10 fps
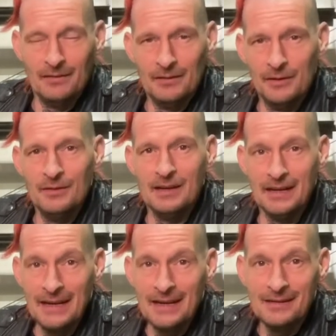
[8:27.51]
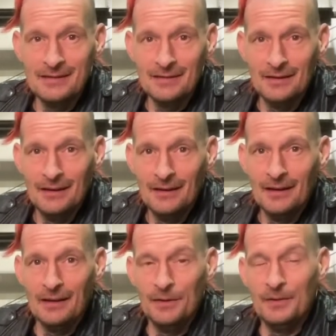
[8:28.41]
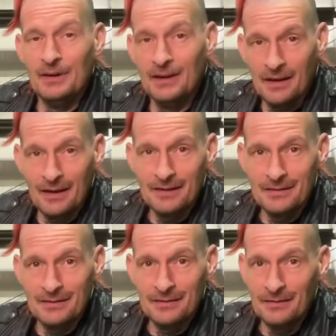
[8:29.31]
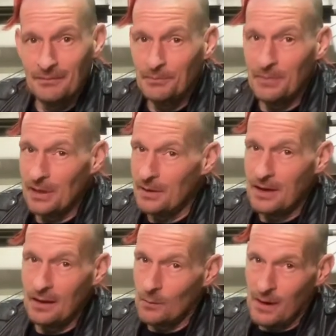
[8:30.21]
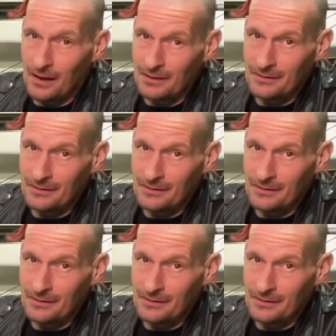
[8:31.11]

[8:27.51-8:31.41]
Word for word: You can heat and you can cut, but you can't weld.